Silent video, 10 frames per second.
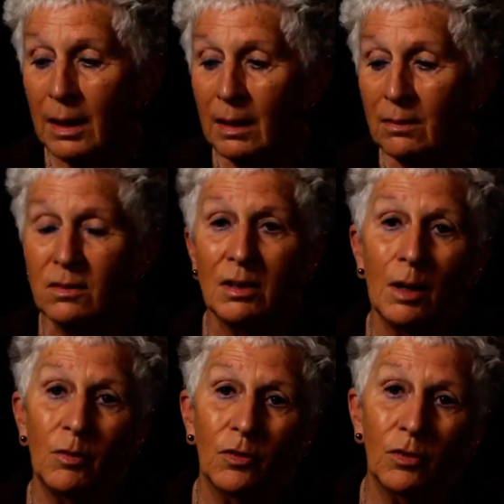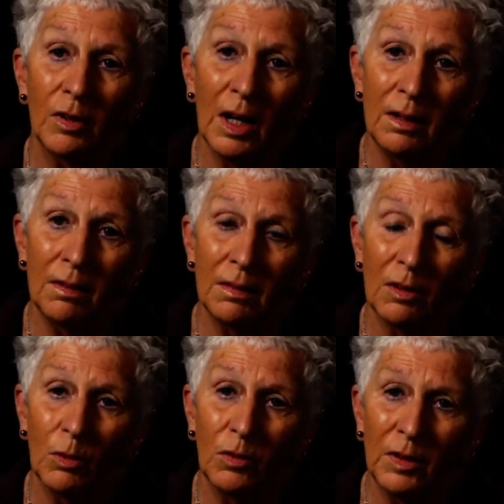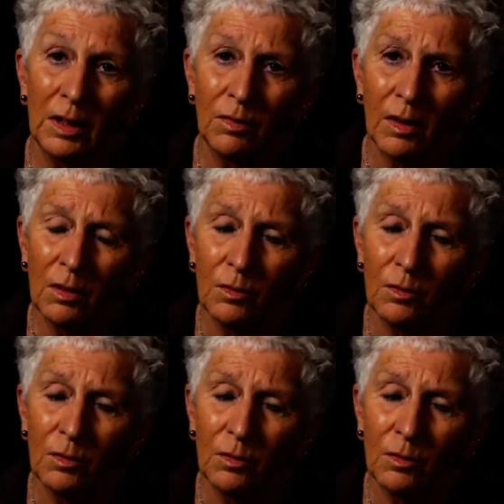It's a time of crisis. Everyone's feeling very